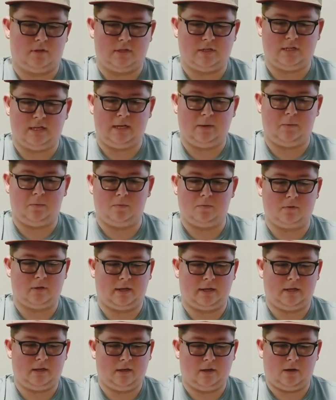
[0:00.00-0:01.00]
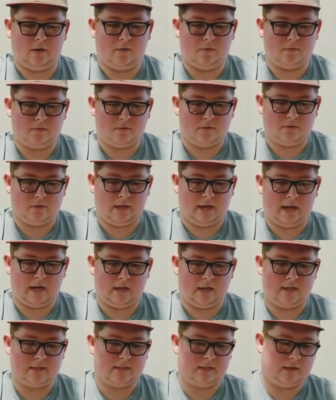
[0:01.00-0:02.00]
see, like, you know, to
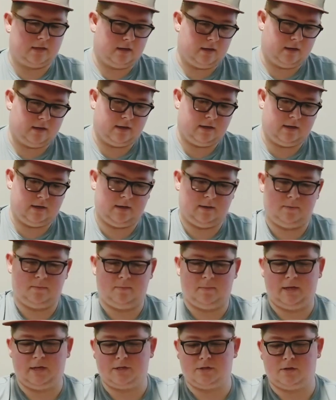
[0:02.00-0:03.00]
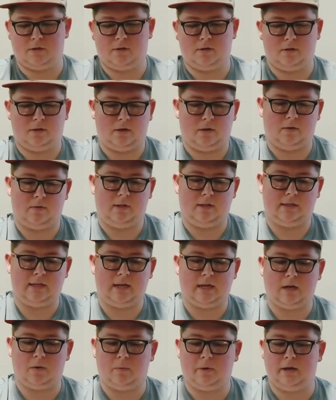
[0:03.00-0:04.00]
analyze the gun and make sure, you know, they
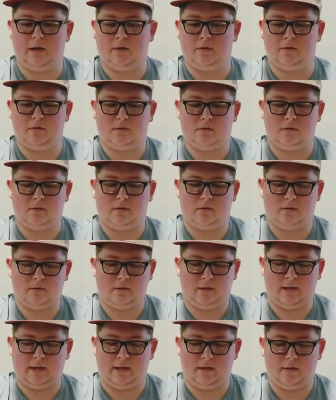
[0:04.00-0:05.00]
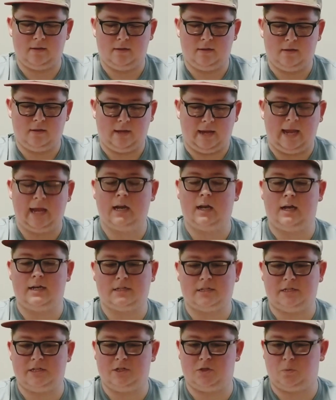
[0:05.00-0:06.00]
take it away to
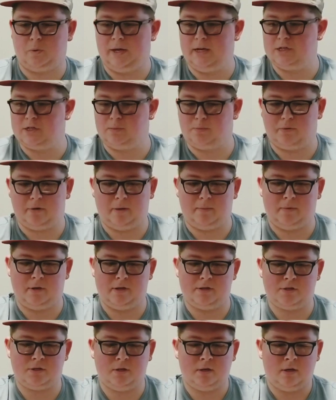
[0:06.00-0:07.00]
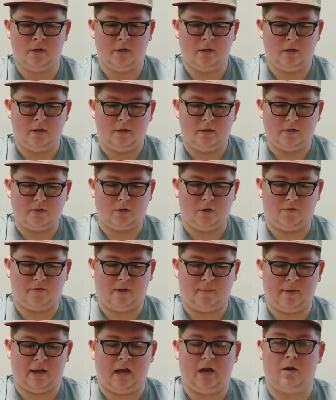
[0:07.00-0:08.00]
analyze the situation pretty much. So if
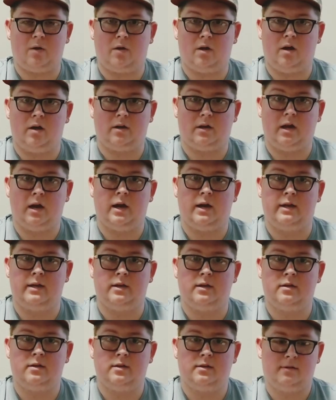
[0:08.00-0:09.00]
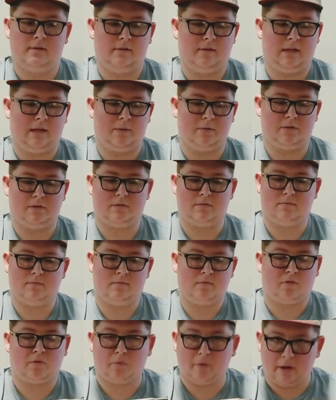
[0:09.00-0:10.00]
I'm out a gun that was
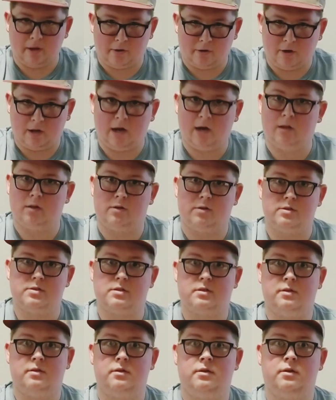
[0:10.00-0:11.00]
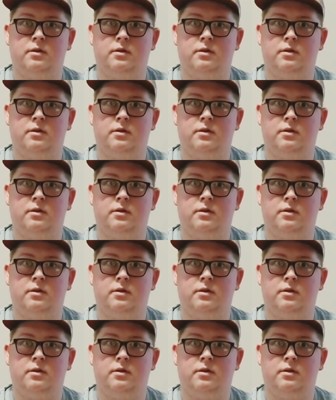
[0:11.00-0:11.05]
$300,